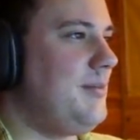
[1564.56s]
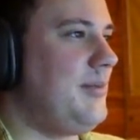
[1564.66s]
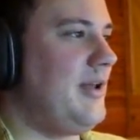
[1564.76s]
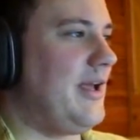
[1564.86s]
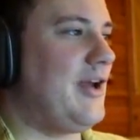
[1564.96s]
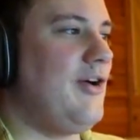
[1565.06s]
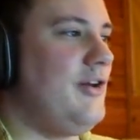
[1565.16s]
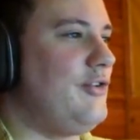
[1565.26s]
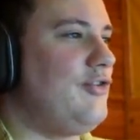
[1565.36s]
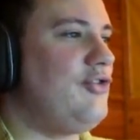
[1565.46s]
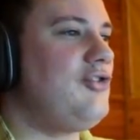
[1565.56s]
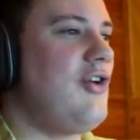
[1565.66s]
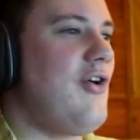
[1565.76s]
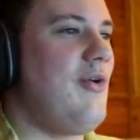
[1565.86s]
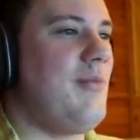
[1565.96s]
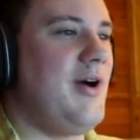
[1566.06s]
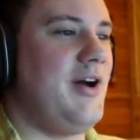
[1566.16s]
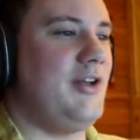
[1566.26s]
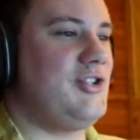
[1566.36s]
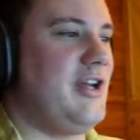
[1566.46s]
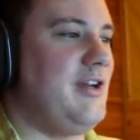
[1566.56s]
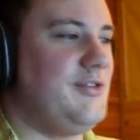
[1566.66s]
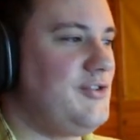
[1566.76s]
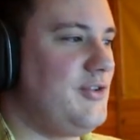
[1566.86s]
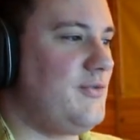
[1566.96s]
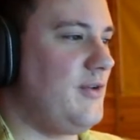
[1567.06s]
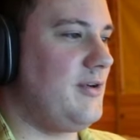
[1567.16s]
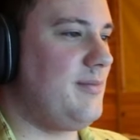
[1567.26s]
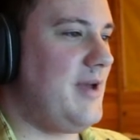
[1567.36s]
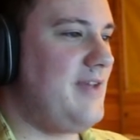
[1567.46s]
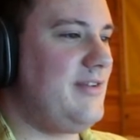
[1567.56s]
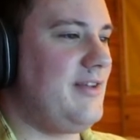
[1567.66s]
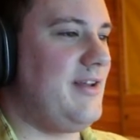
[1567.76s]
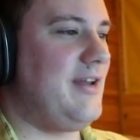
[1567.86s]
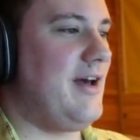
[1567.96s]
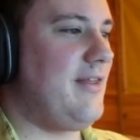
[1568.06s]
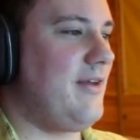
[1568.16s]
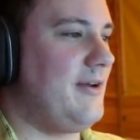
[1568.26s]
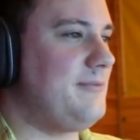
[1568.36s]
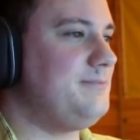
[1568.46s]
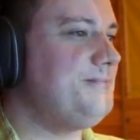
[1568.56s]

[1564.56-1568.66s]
But like, it costed so much, and just for basically nothing.